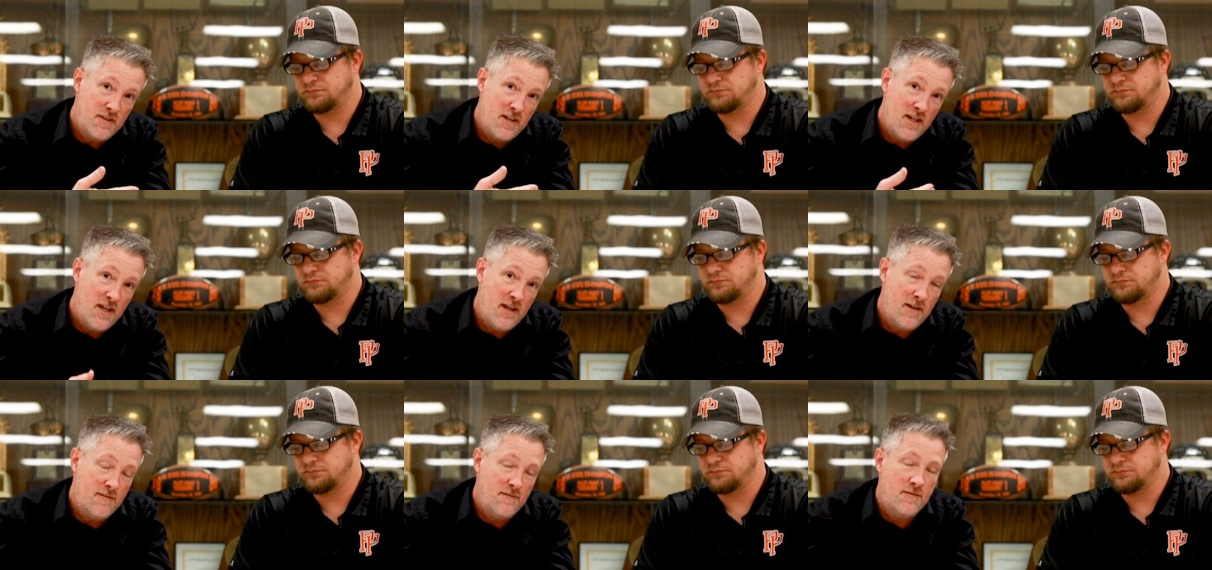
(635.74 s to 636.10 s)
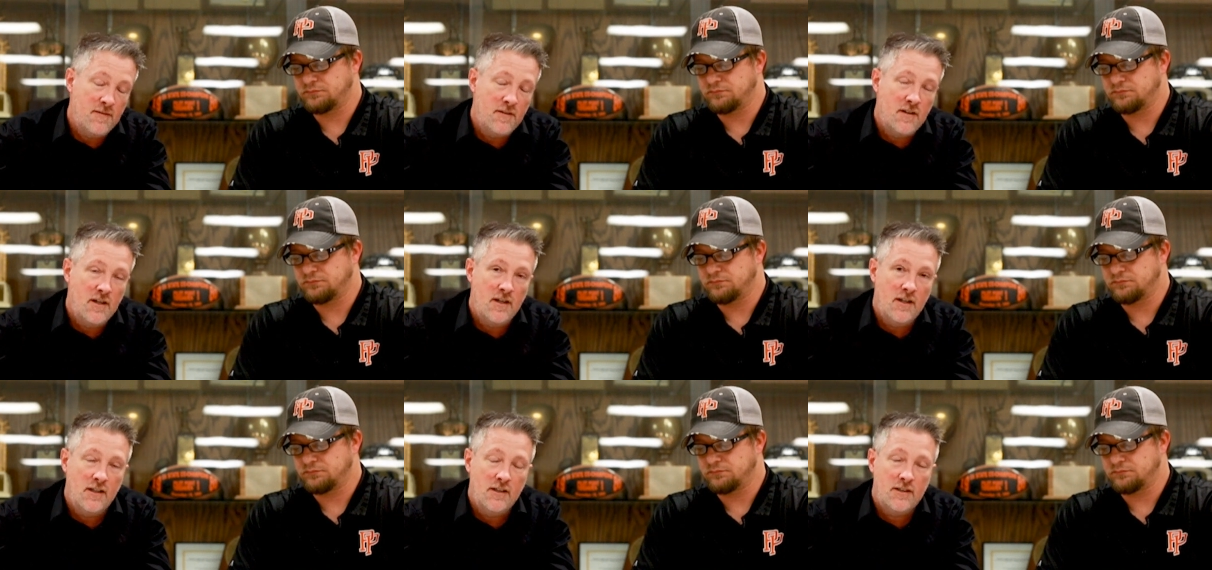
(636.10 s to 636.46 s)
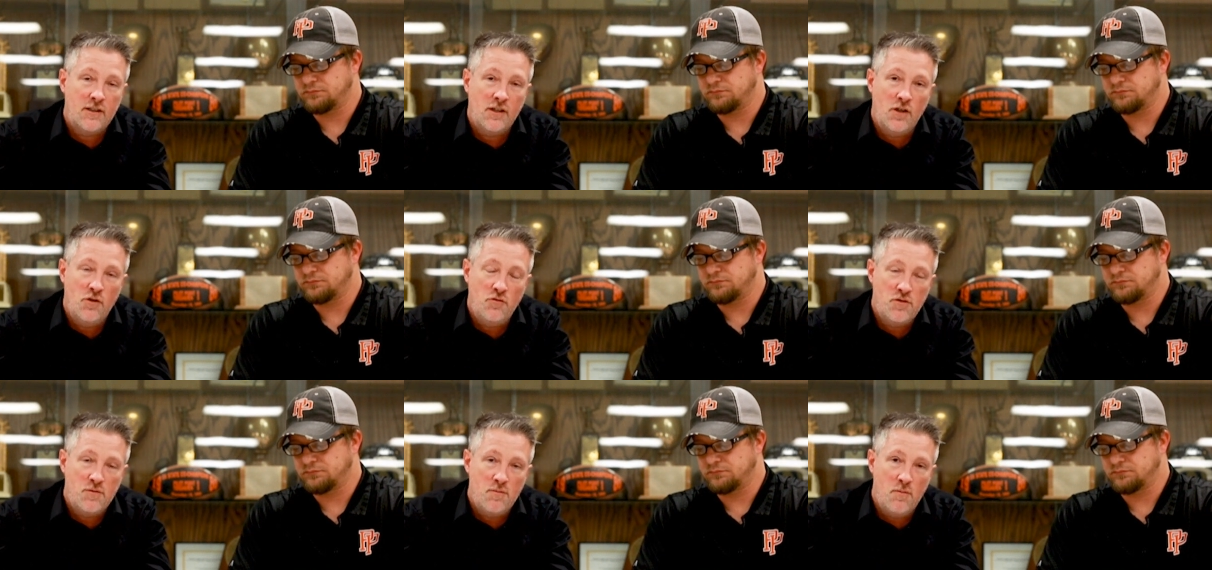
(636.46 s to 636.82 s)
Speaker 1: to have uh,
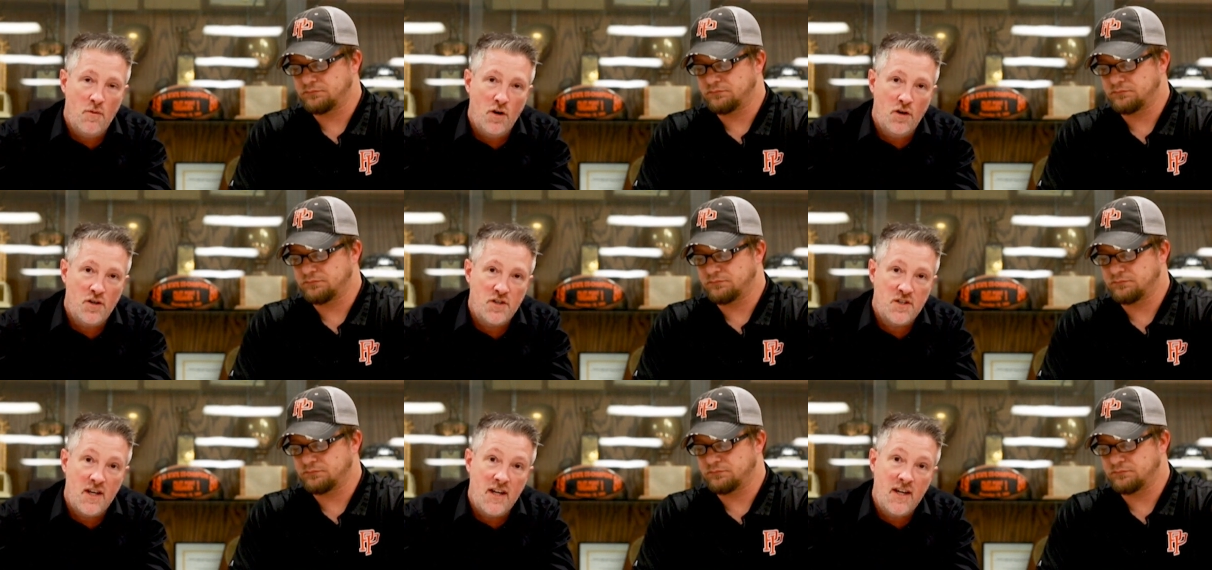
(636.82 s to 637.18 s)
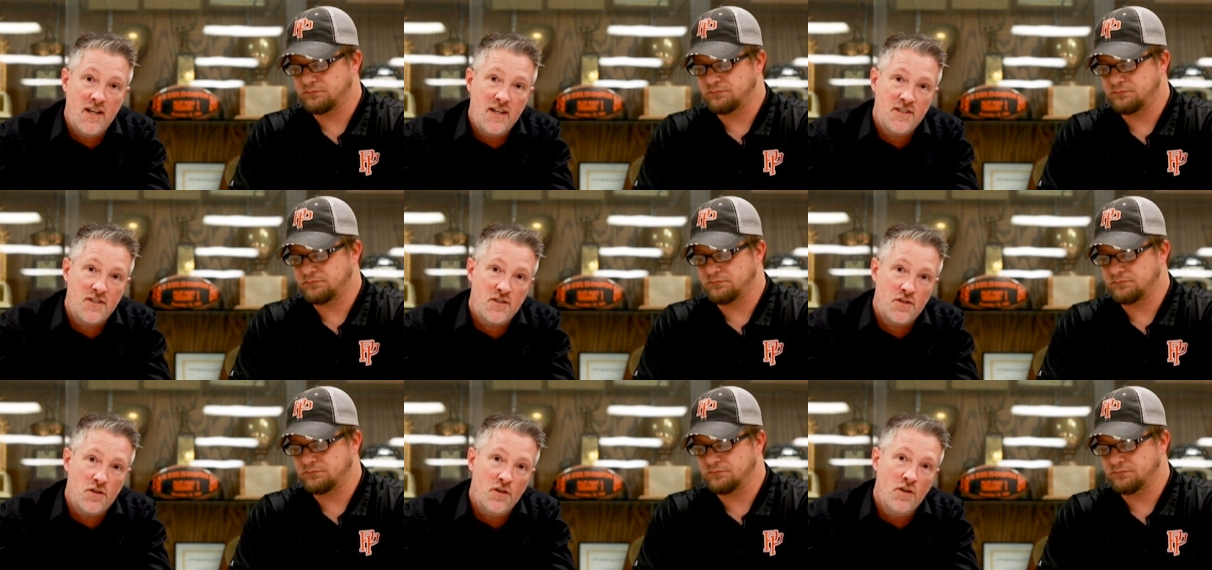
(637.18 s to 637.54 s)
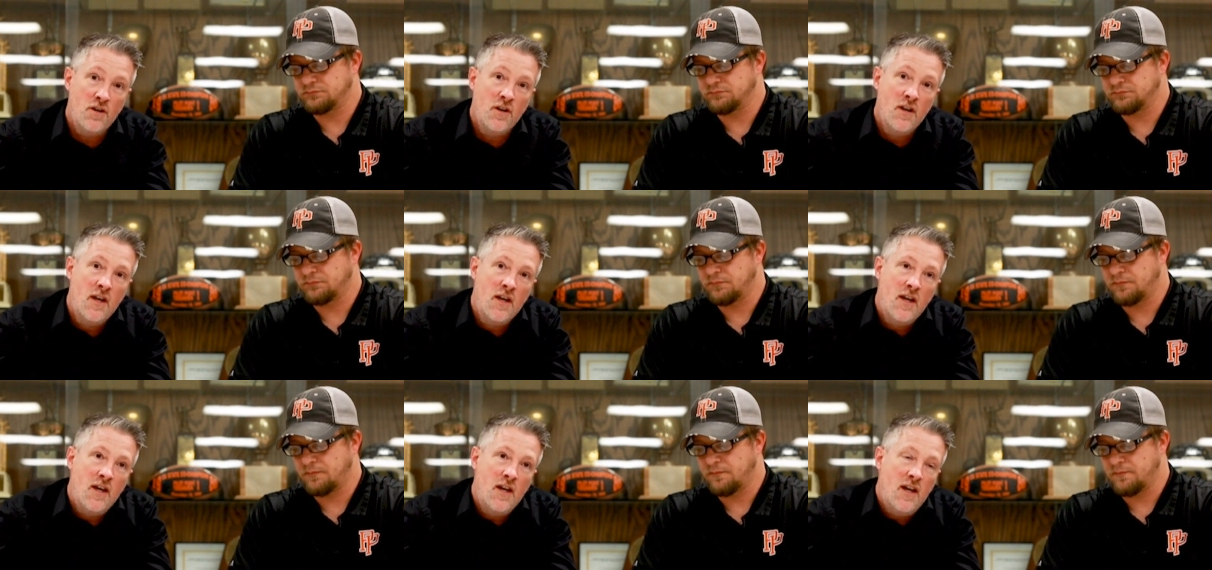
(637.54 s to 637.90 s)
Coach Marsh
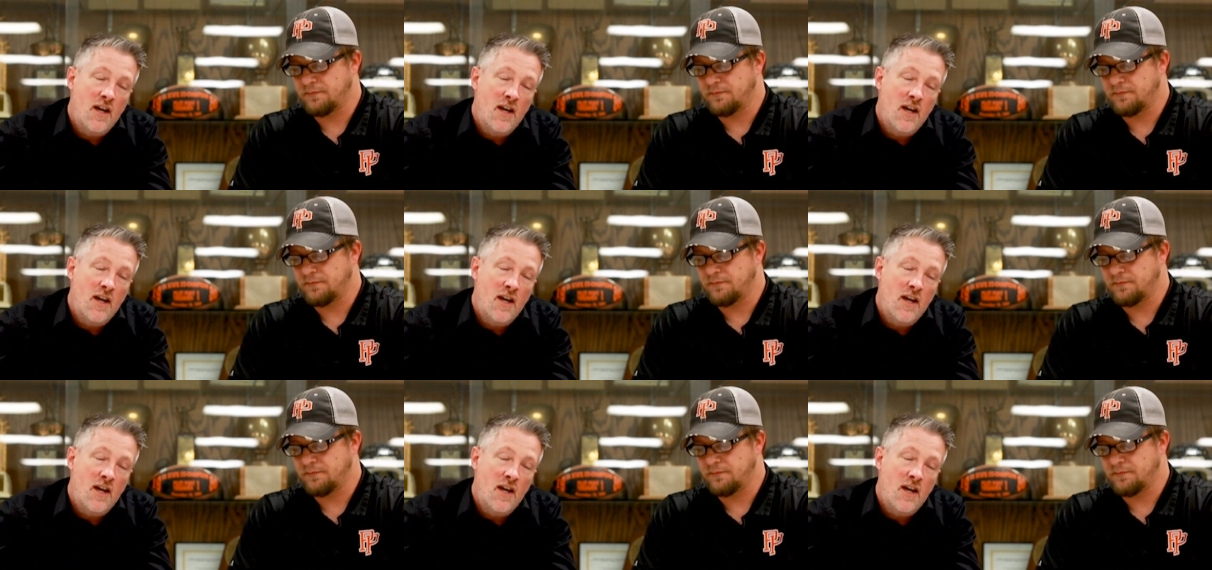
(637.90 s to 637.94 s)
answer.